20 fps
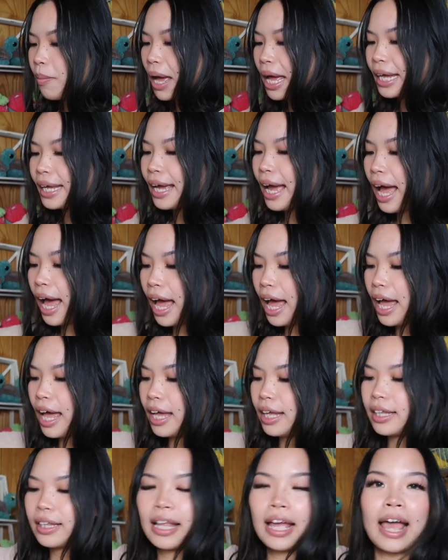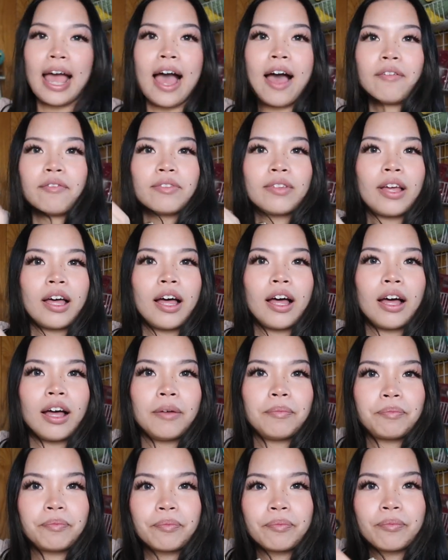Oh my god, they have
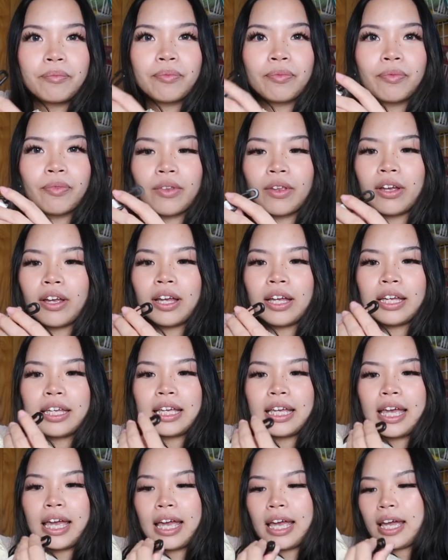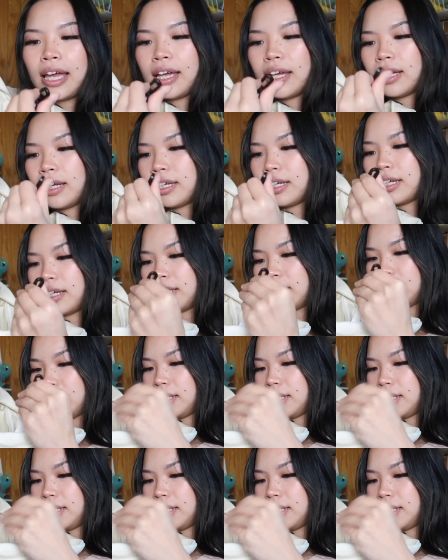the key